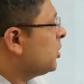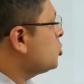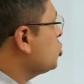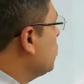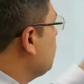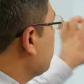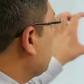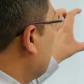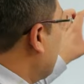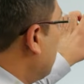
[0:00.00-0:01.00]
So
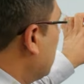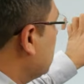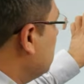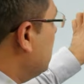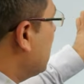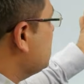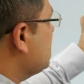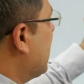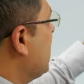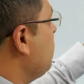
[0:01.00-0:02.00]

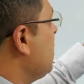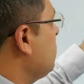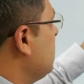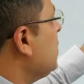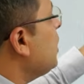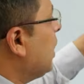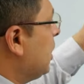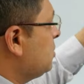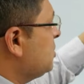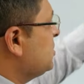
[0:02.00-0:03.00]
does
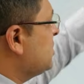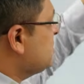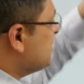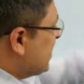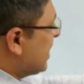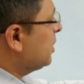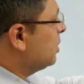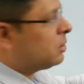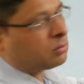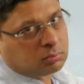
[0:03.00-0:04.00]
IPMDA is in sync